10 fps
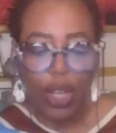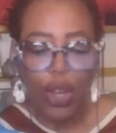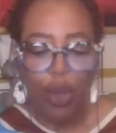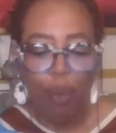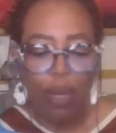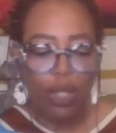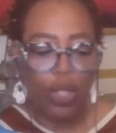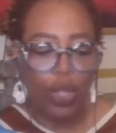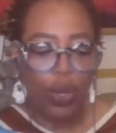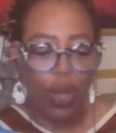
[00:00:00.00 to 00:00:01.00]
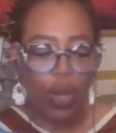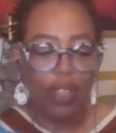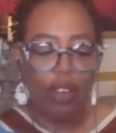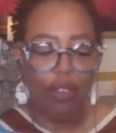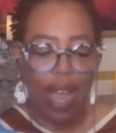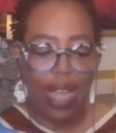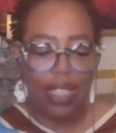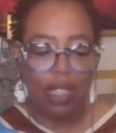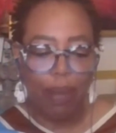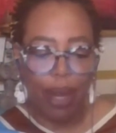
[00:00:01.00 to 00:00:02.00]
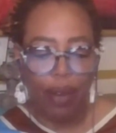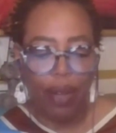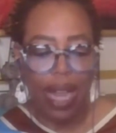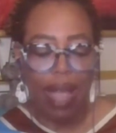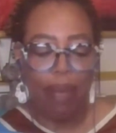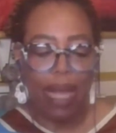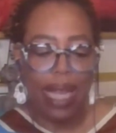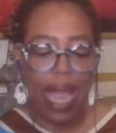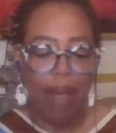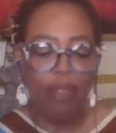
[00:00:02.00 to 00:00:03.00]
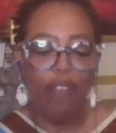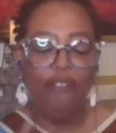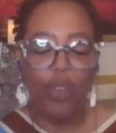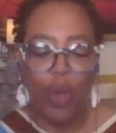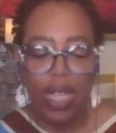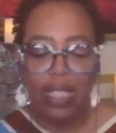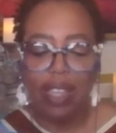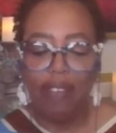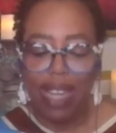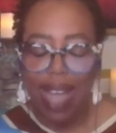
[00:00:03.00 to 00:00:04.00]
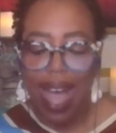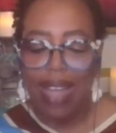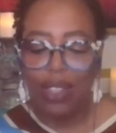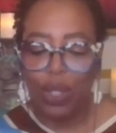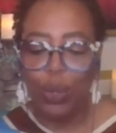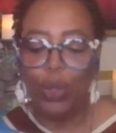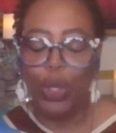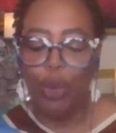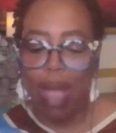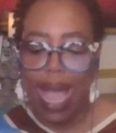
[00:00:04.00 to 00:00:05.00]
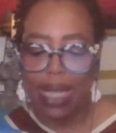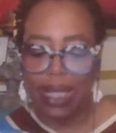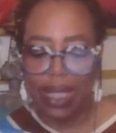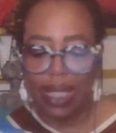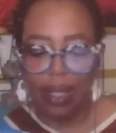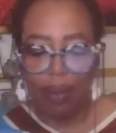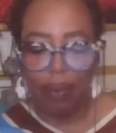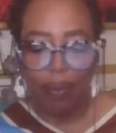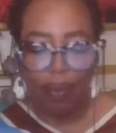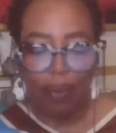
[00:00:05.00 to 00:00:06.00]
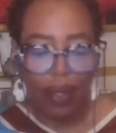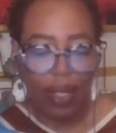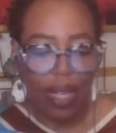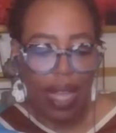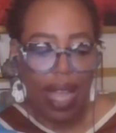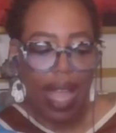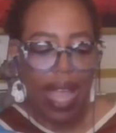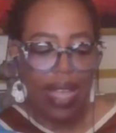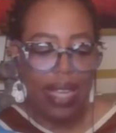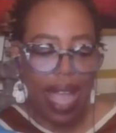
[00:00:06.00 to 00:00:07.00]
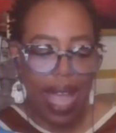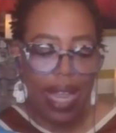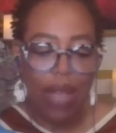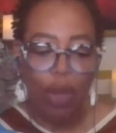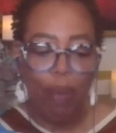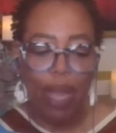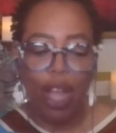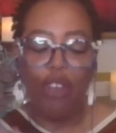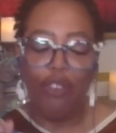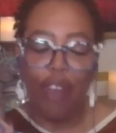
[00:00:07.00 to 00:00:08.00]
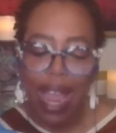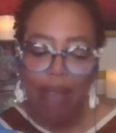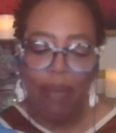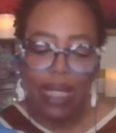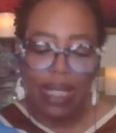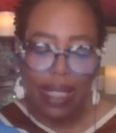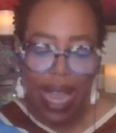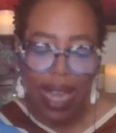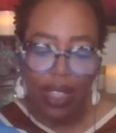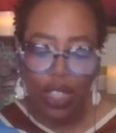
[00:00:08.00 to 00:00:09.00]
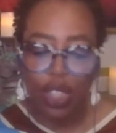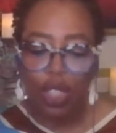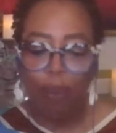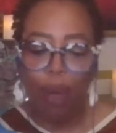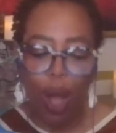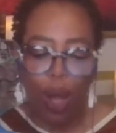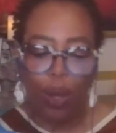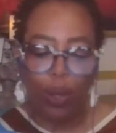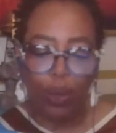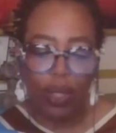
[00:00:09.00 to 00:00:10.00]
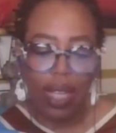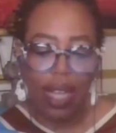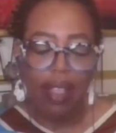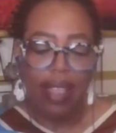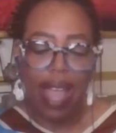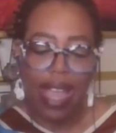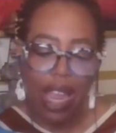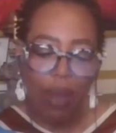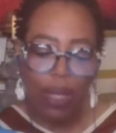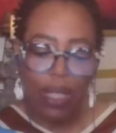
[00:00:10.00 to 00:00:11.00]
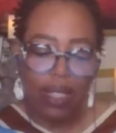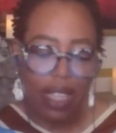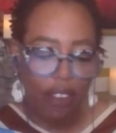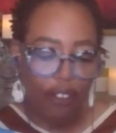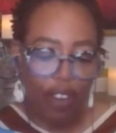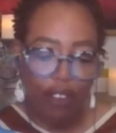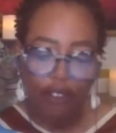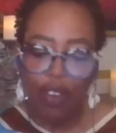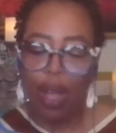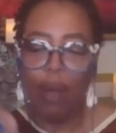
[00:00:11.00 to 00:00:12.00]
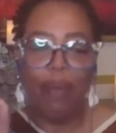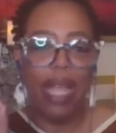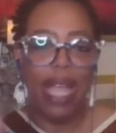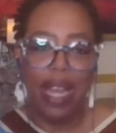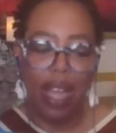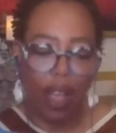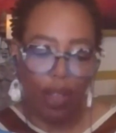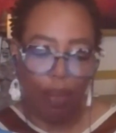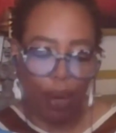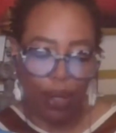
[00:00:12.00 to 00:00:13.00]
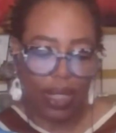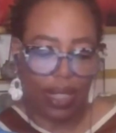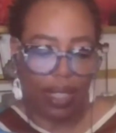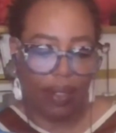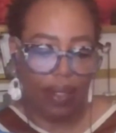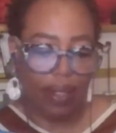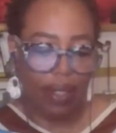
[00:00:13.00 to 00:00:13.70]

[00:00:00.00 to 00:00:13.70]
The human took on the Christ spirit and became the voice of God to humanity. And yet it would be a grave mistake to suppose that he was different from any other person.